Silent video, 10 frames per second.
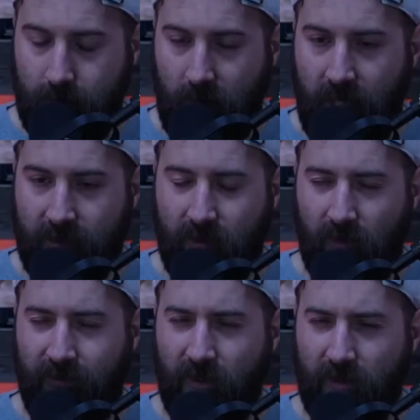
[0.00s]
not yeah, on purpose. So
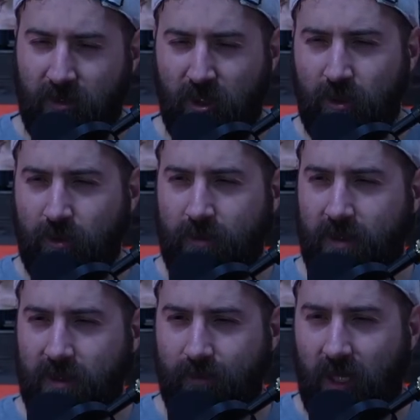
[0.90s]
if you're yeah. new to
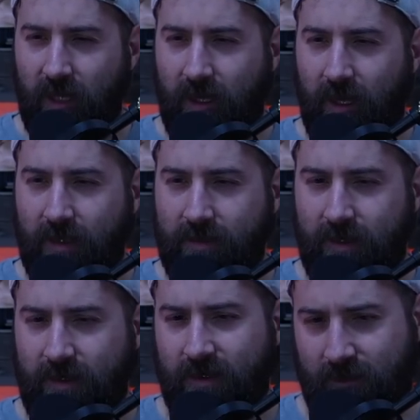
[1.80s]
this podcast,
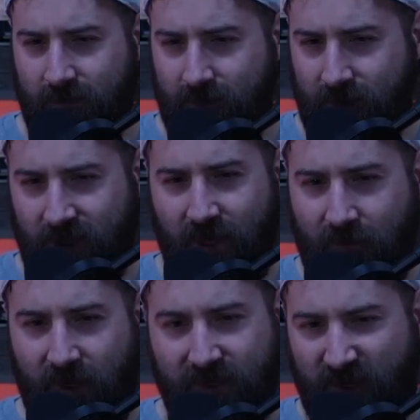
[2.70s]
send the, the death
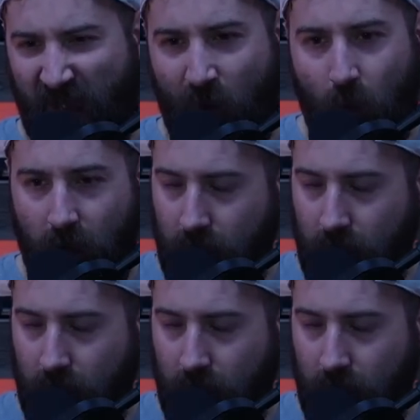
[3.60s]
threats that way.